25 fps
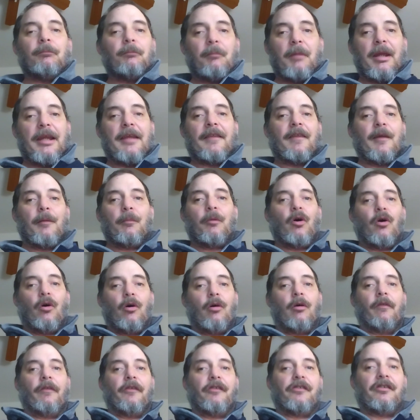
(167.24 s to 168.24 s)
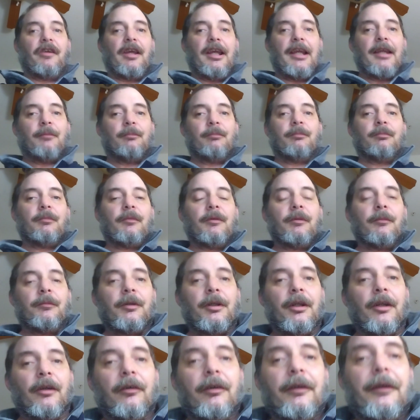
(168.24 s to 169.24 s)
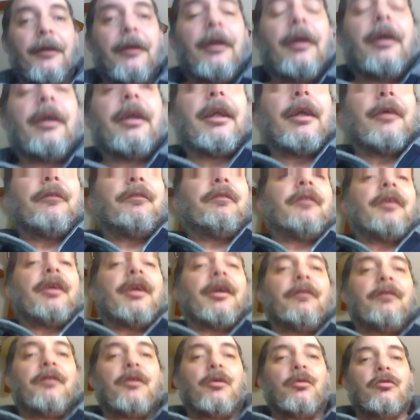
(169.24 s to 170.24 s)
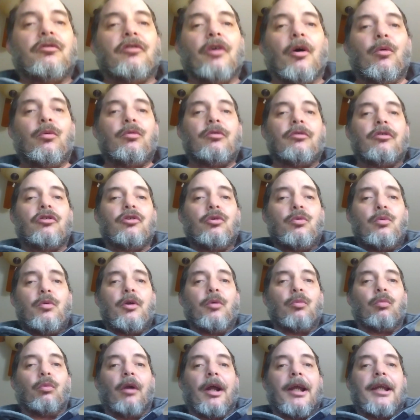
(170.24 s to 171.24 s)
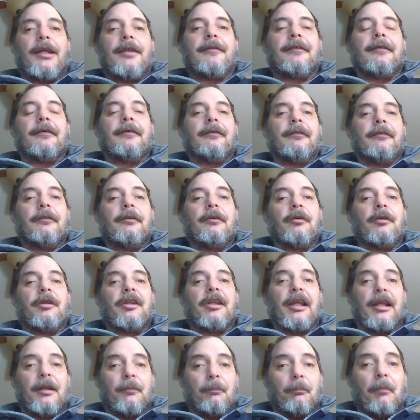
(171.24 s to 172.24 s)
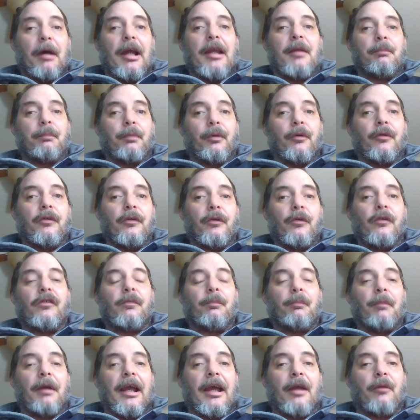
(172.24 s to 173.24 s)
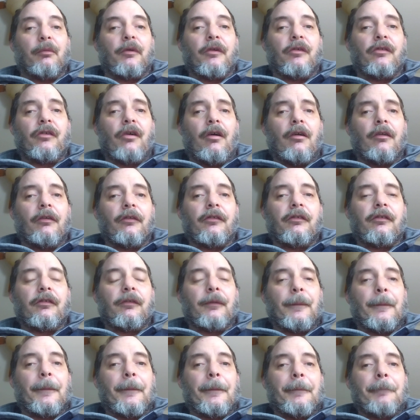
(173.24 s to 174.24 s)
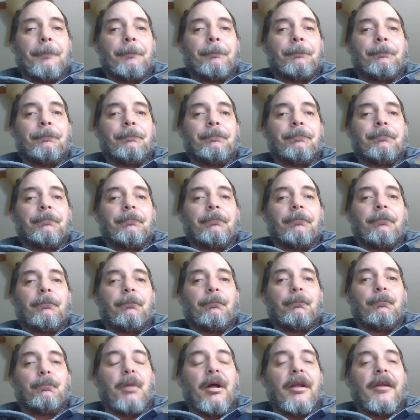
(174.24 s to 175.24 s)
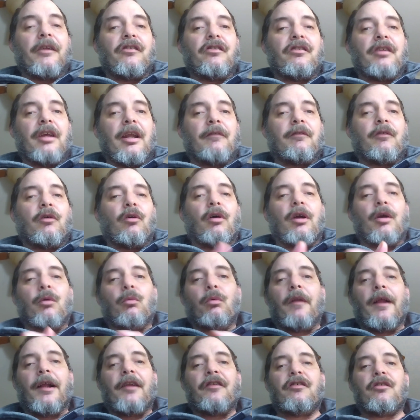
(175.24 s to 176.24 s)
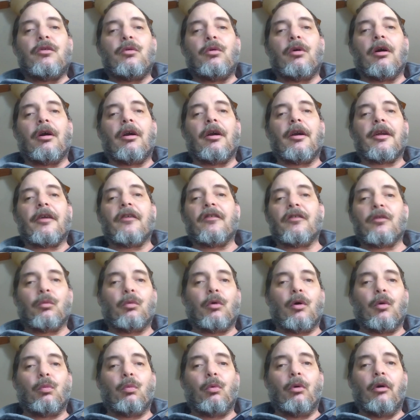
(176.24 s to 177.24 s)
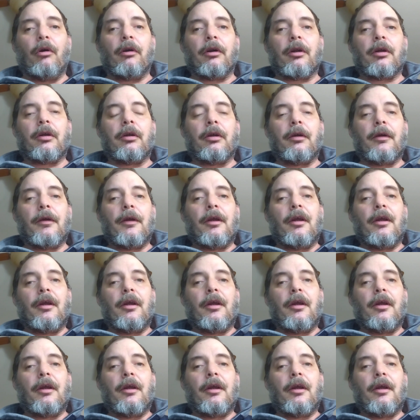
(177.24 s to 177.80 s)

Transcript: make them all the same. If you don't do it right, it might produce bad results. But instead of going, well, that's too hard because it won't work,